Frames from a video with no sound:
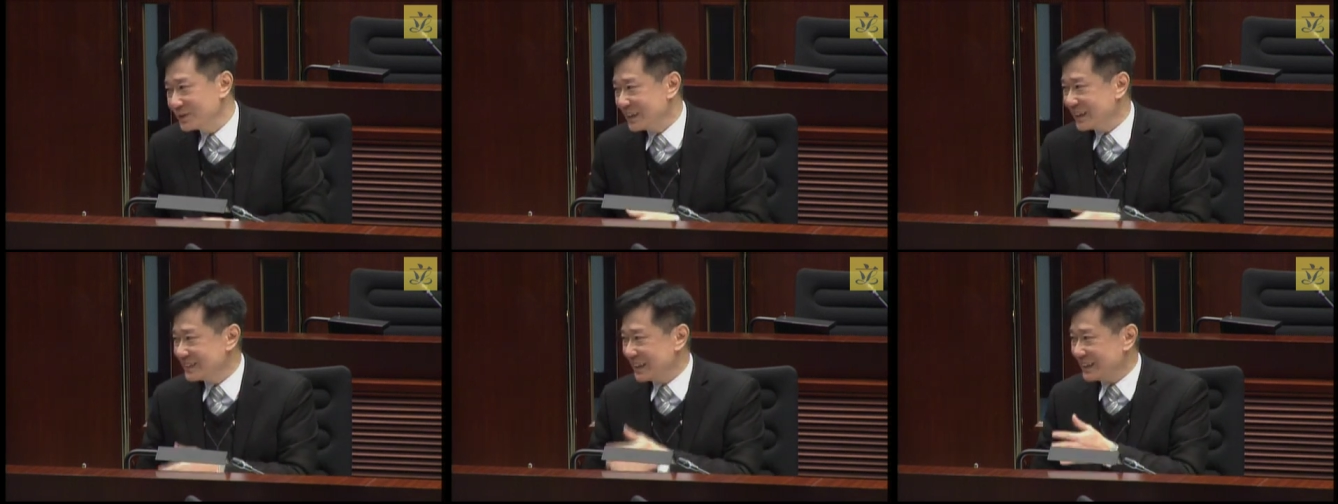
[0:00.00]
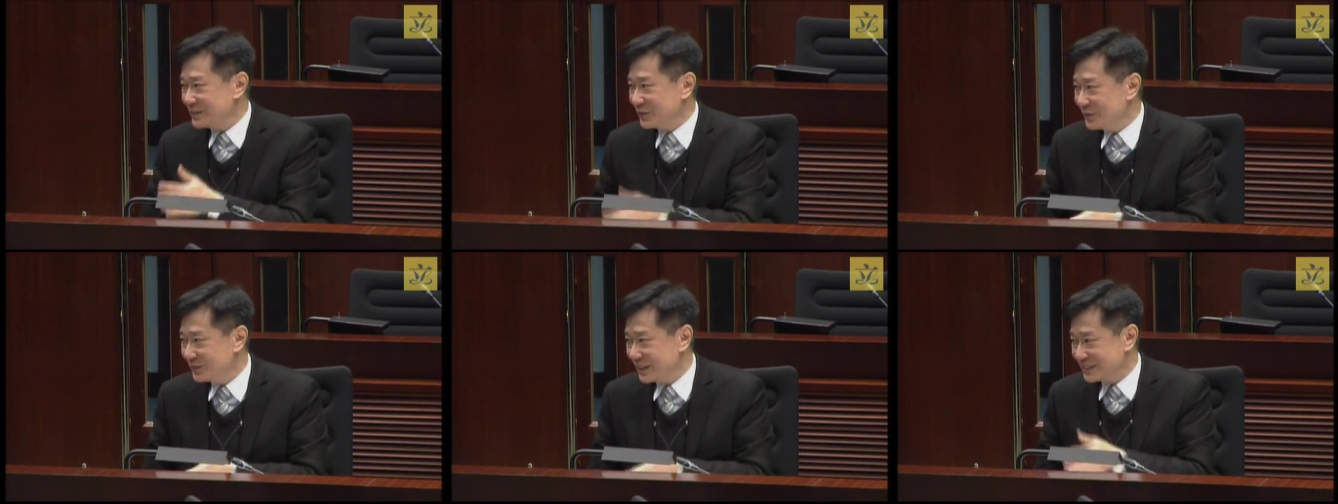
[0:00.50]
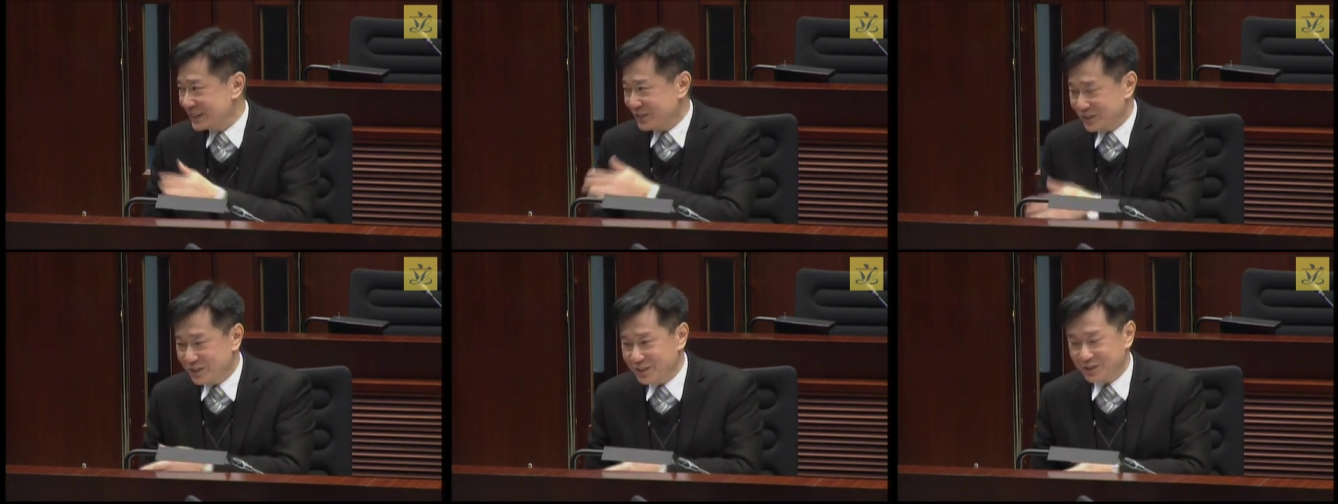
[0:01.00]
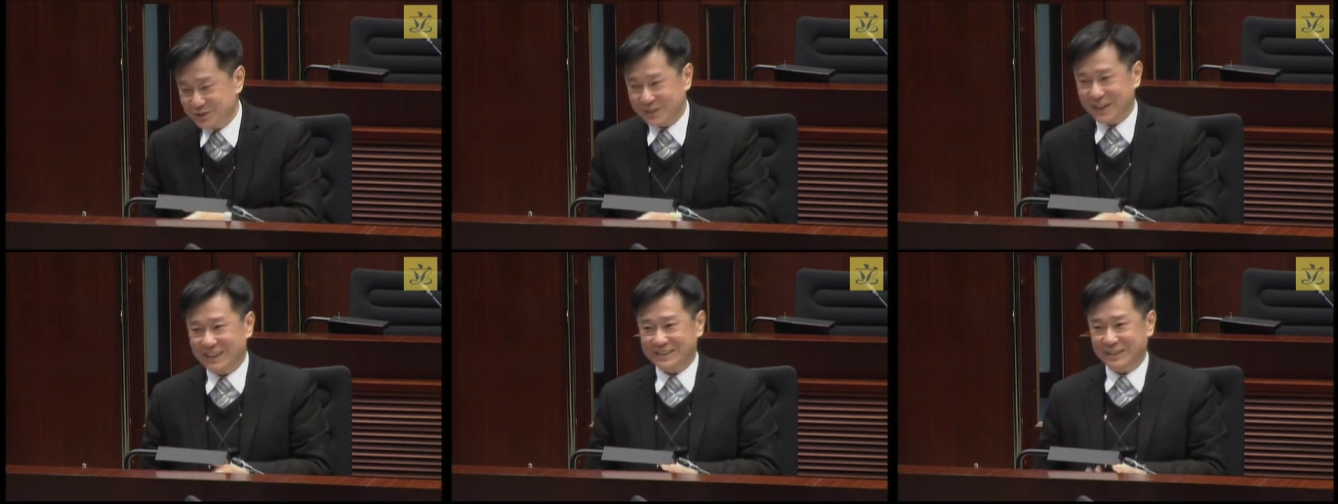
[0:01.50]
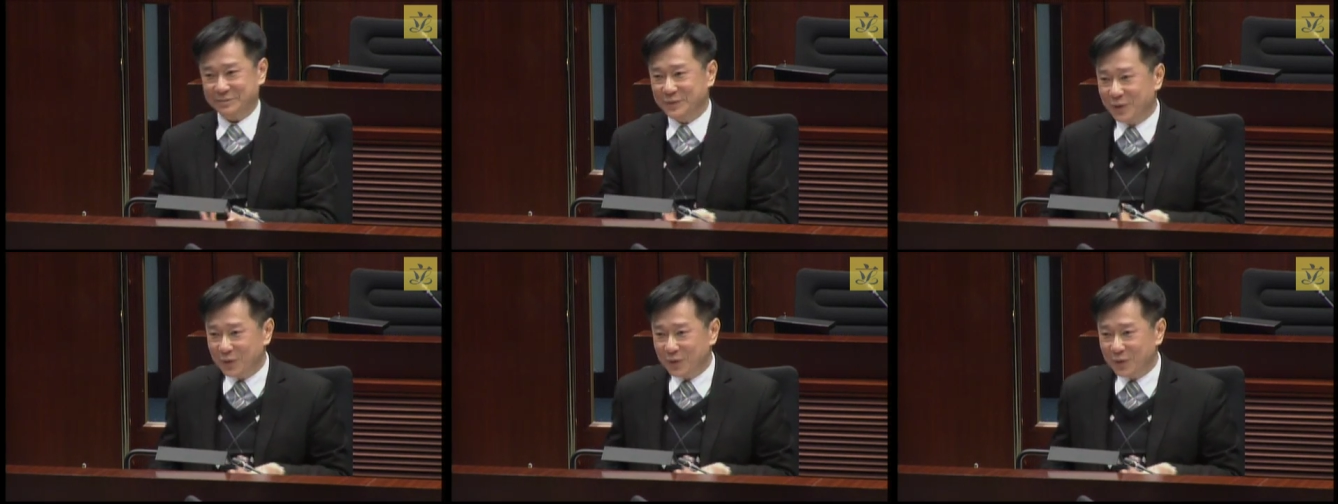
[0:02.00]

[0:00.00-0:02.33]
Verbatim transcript: And it goes without saying that uh,